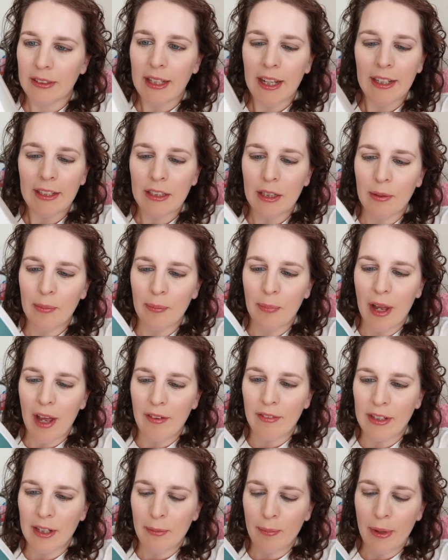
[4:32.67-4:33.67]
end up
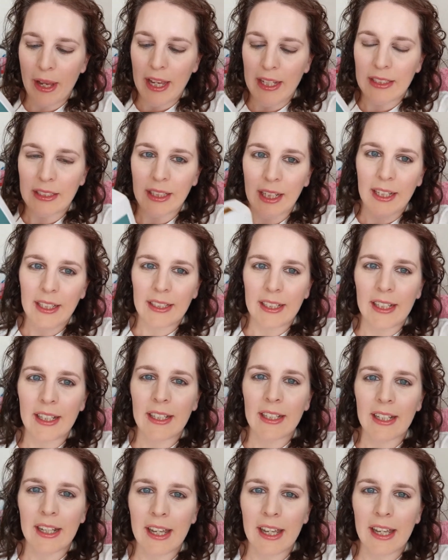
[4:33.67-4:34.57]
having a better technique.